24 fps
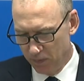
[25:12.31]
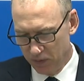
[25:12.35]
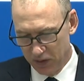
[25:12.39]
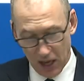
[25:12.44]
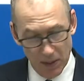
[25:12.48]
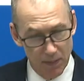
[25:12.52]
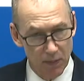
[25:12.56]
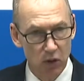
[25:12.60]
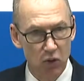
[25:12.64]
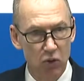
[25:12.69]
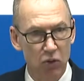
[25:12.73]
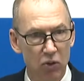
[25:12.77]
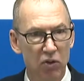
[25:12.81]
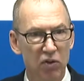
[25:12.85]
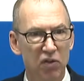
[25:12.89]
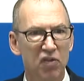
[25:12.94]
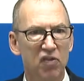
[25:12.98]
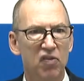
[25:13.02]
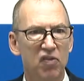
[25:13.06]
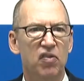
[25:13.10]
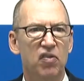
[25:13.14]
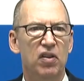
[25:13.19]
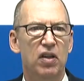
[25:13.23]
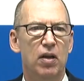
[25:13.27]
chemicals.
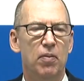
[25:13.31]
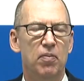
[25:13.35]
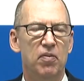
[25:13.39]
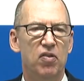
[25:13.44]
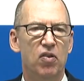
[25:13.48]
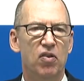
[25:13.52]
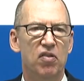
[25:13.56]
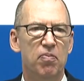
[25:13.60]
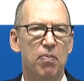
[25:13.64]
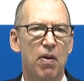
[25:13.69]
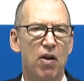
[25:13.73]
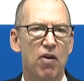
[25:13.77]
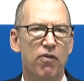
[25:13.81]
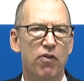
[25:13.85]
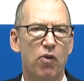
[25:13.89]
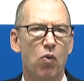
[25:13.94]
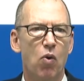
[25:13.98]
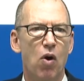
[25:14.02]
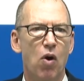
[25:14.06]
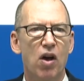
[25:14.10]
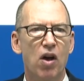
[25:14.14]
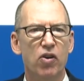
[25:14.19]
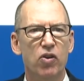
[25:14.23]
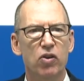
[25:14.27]
So it's better for
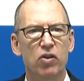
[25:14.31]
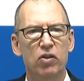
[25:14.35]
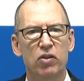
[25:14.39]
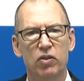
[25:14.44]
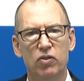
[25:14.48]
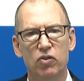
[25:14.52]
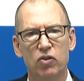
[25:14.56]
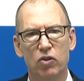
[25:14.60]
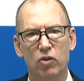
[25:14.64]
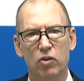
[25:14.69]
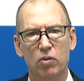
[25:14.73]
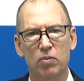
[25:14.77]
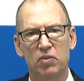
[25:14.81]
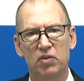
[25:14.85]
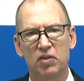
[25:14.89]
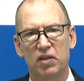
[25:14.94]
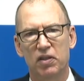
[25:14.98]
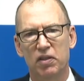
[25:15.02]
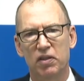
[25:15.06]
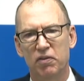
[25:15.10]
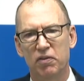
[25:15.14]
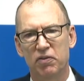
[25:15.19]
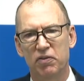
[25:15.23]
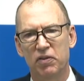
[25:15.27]
water in terms
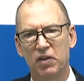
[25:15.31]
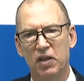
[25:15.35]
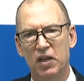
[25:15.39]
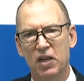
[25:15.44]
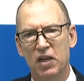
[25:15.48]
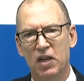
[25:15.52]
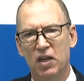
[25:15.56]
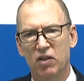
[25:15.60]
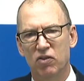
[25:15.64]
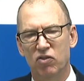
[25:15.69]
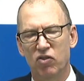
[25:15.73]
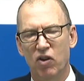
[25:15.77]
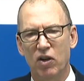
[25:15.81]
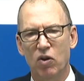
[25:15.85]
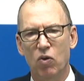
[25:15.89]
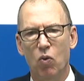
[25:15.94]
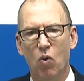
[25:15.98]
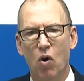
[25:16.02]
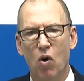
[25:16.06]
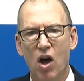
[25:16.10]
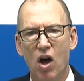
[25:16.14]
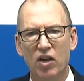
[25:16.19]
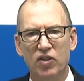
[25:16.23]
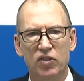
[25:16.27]
of trying to
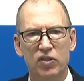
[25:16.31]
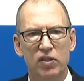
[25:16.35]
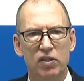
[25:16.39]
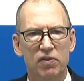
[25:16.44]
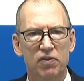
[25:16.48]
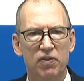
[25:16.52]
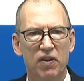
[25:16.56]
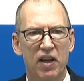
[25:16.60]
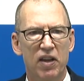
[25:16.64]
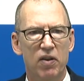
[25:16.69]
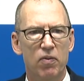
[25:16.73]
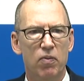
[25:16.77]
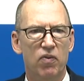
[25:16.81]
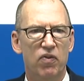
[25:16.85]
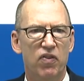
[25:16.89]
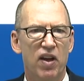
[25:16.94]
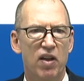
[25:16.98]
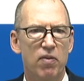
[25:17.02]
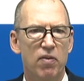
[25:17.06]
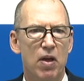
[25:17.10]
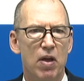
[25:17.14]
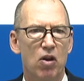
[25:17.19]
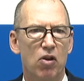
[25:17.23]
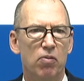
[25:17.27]
wash these
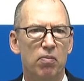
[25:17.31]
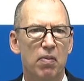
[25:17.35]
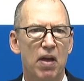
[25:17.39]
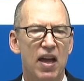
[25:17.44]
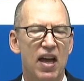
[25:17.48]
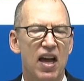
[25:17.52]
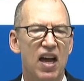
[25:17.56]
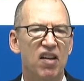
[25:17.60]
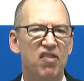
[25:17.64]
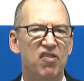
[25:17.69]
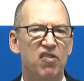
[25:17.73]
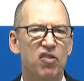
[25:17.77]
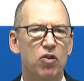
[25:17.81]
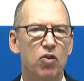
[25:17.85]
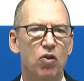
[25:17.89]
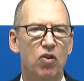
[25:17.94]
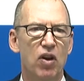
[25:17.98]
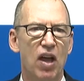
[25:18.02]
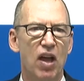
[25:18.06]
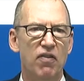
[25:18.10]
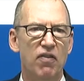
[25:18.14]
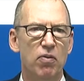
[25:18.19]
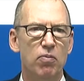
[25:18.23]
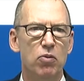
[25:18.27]
fine metal mass. You
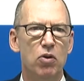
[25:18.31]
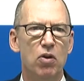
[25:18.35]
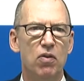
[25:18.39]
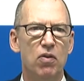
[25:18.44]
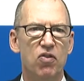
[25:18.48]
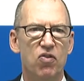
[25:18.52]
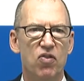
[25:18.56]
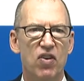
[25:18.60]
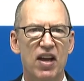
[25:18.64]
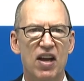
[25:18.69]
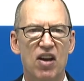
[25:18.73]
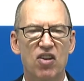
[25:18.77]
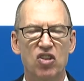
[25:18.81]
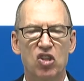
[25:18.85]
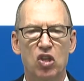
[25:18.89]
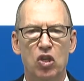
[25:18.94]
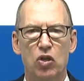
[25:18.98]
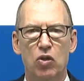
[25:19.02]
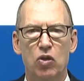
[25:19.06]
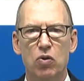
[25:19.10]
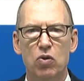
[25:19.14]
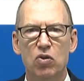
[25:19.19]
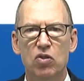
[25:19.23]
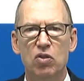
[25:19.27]
don't have to move around
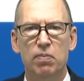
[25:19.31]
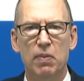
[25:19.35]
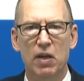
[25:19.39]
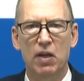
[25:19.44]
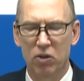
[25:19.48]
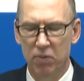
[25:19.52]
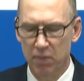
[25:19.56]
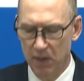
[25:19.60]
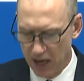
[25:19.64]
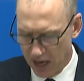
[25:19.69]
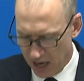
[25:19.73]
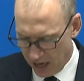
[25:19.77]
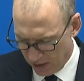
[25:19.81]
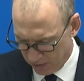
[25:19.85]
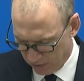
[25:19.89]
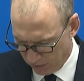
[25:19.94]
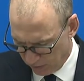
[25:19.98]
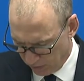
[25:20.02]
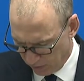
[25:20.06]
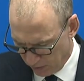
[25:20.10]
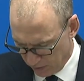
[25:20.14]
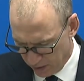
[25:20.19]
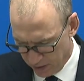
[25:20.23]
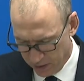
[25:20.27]
huge metal
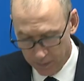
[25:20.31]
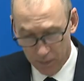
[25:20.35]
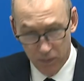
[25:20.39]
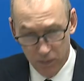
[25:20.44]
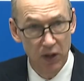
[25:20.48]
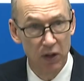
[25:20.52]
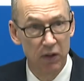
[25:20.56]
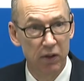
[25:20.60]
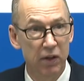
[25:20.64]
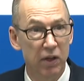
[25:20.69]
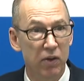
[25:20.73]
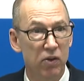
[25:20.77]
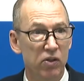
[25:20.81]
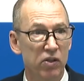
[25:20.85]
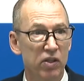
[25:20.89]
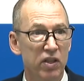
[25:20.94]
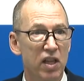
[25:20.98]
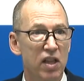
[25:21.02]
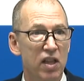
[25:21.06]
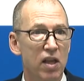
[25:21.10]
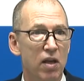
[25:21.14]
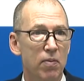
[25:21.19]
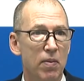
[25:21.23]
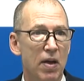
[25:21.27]
mass.
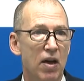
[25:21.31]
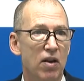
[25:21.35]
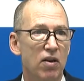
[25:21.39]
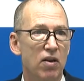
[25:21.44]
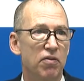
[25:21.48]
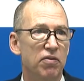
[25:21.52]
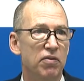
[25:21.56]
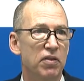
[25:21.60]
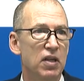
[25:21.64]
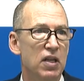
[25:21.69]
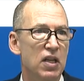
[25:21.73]
Literally the amount of